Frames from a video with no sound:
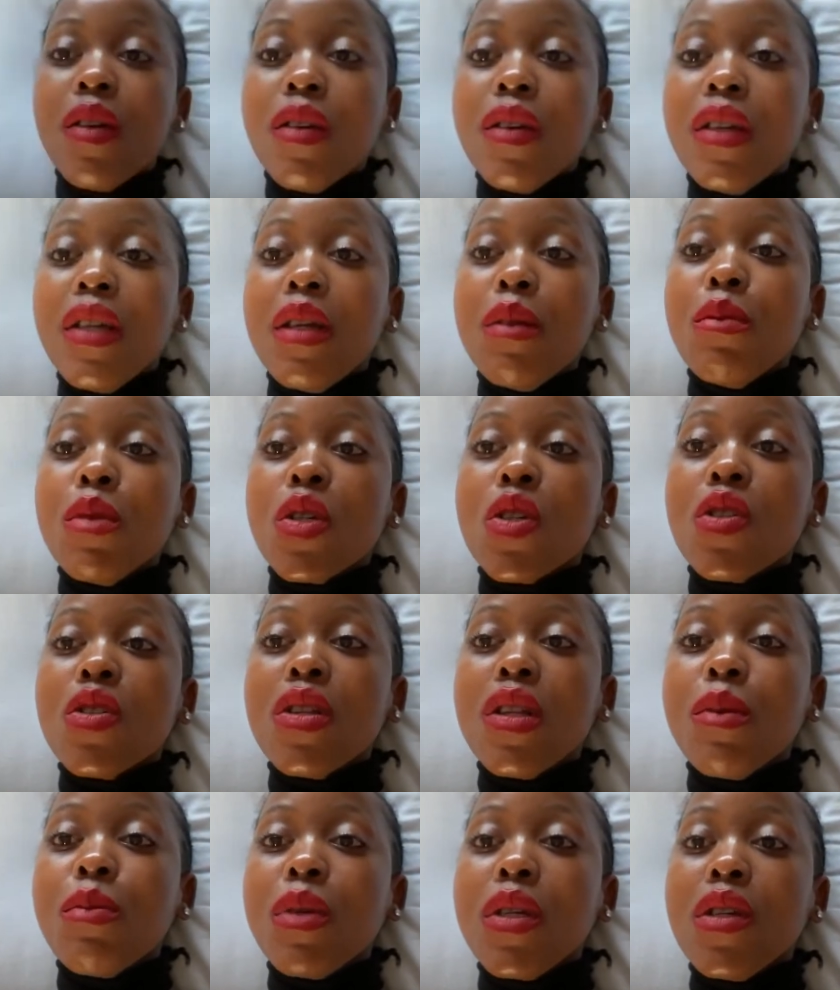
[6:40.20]
on let me
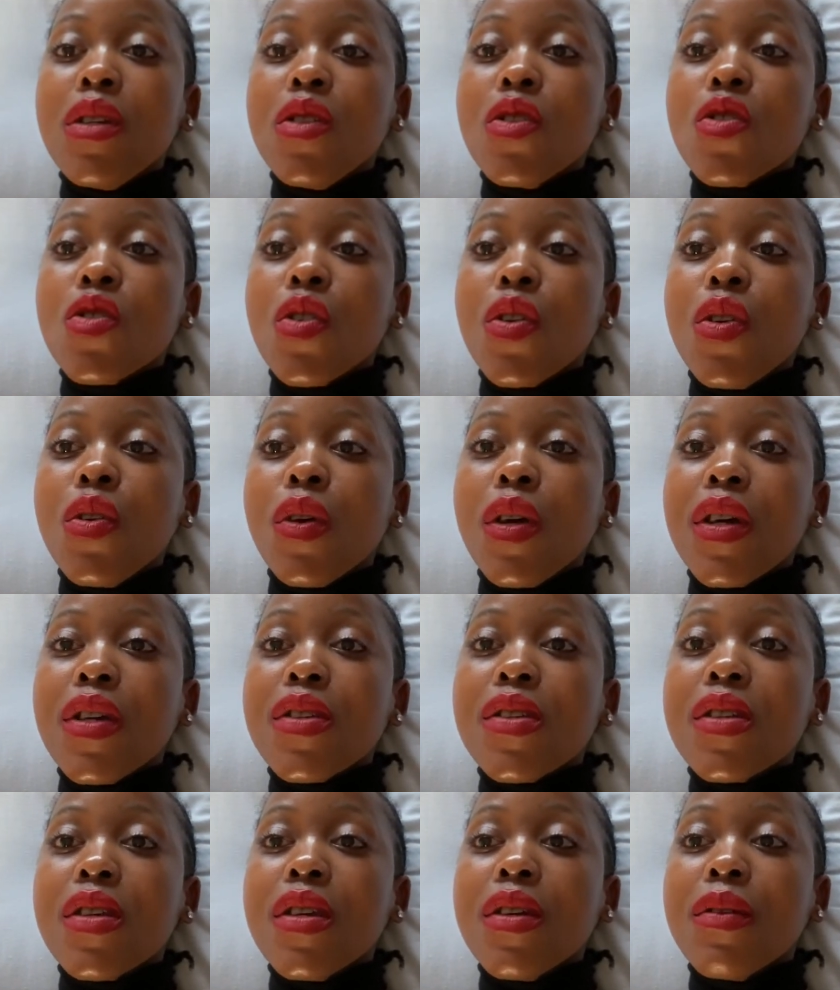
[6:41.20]
let me show you
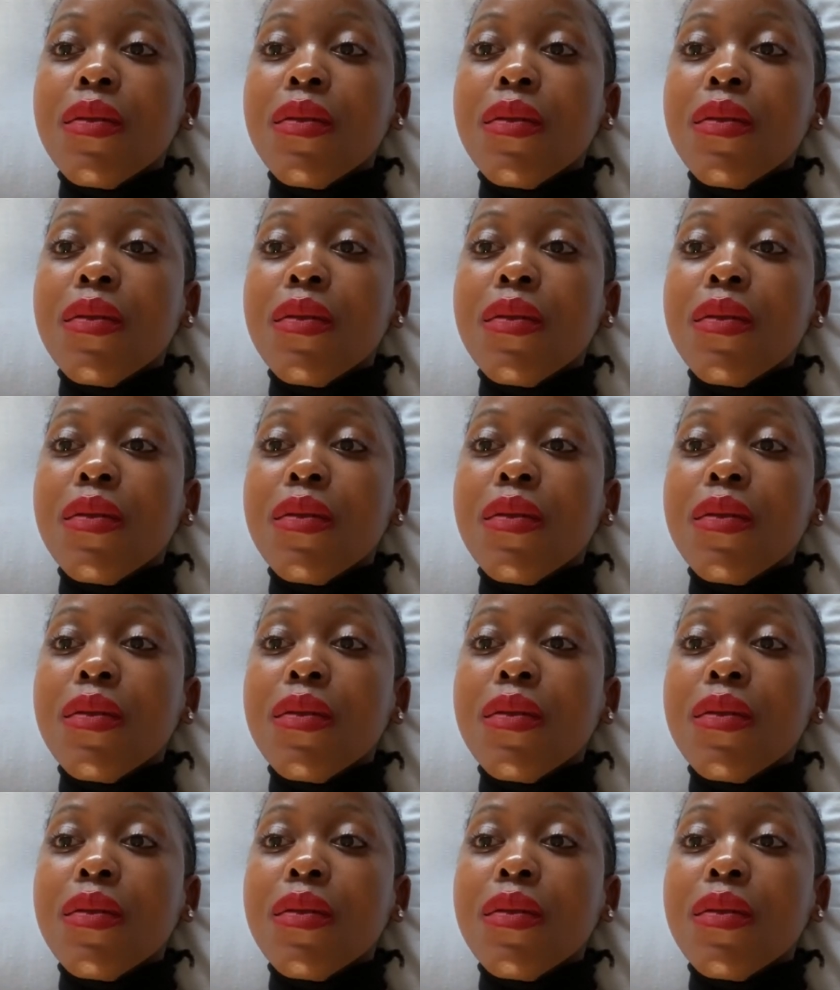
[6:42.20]
guys